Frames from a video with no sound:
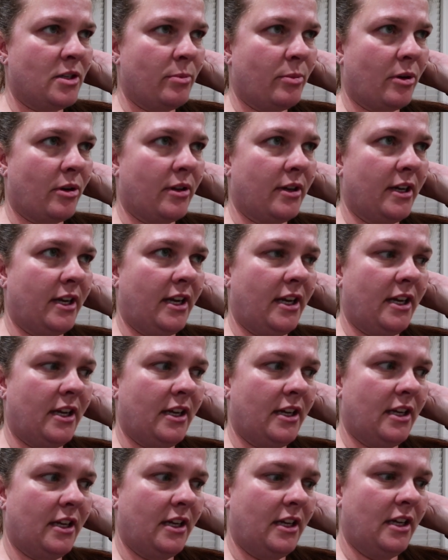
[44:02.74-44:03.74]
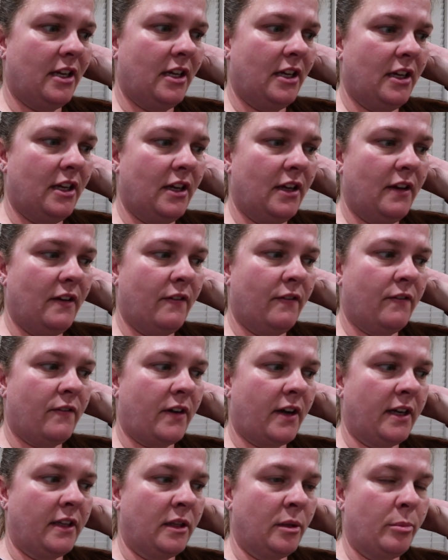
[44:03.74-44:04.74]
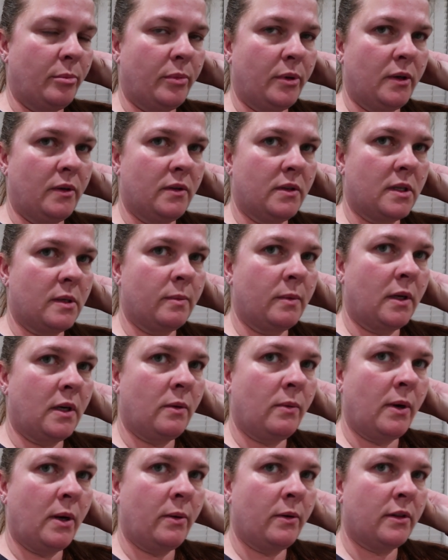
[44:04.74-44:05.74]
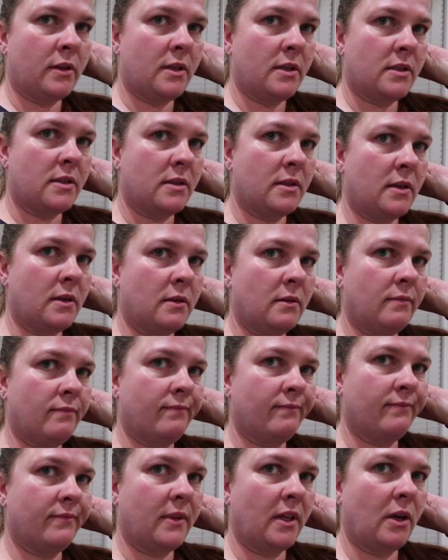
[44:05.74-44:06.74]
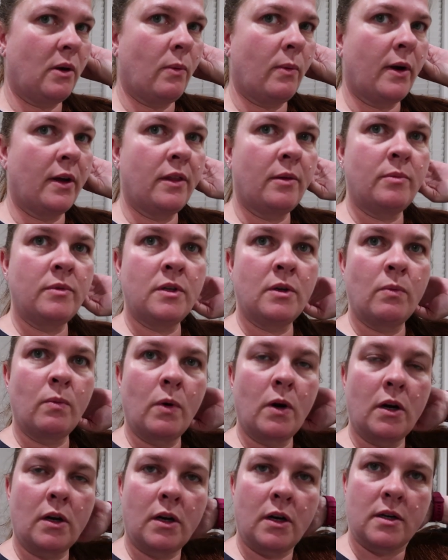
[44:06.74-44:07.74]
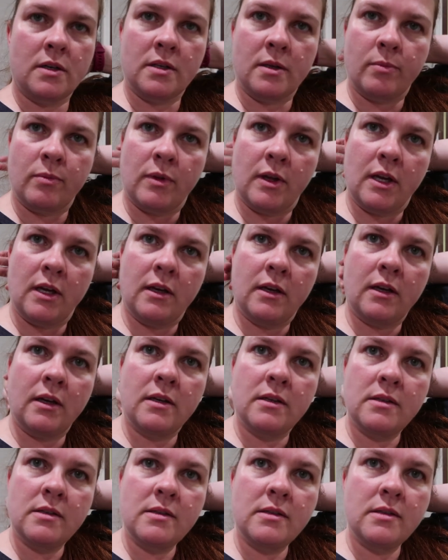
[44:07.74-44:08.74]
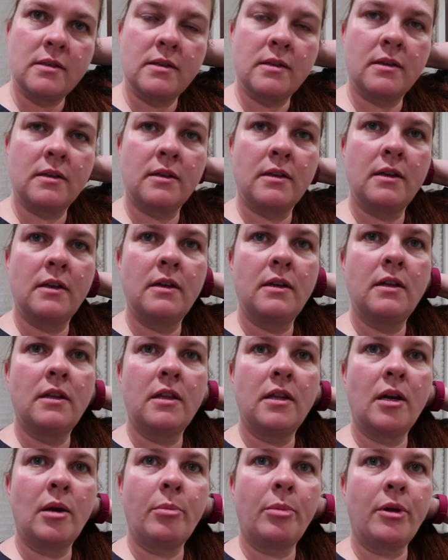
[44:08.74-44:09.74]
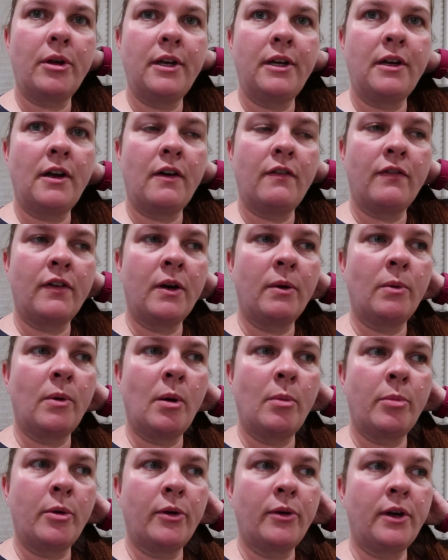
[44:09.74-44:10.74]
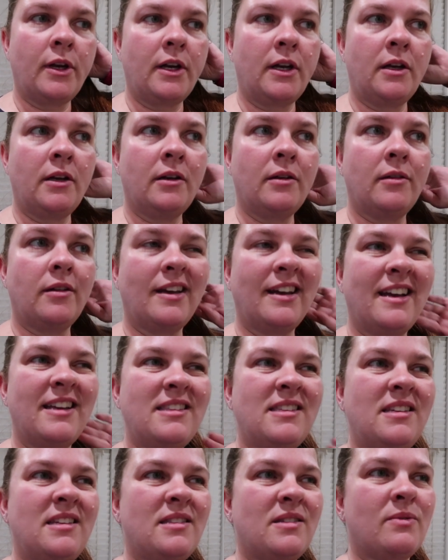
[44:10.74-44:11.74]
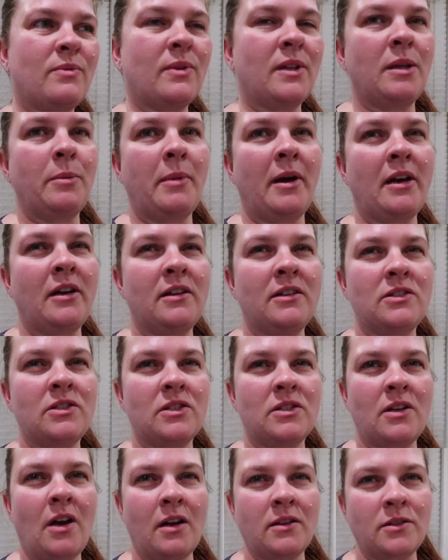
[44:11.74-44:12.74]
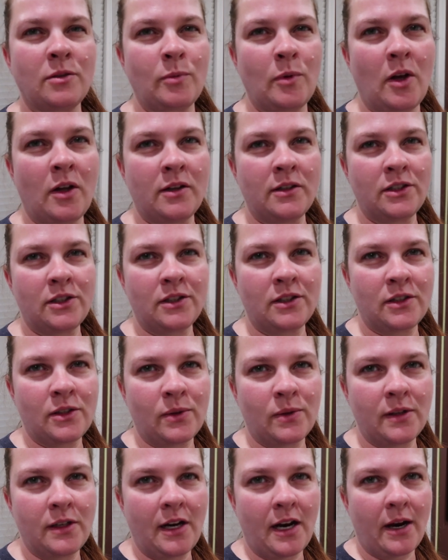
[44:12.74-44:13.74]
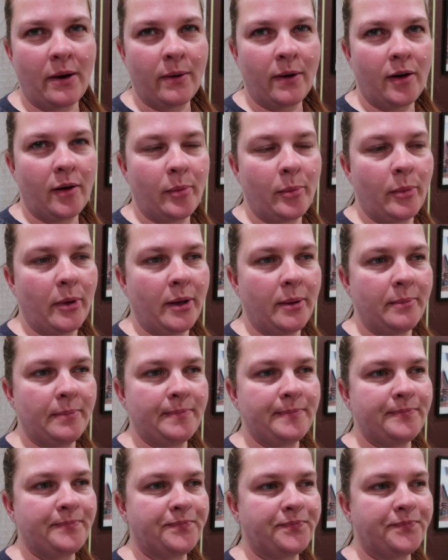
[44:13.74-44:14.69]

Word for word: I should probably find the boots I'm gonna wear with this and then like wear them to work or something, because probably not very well broken in. I guess it doesn't really matter, it's just Costume College and it's only an hour, but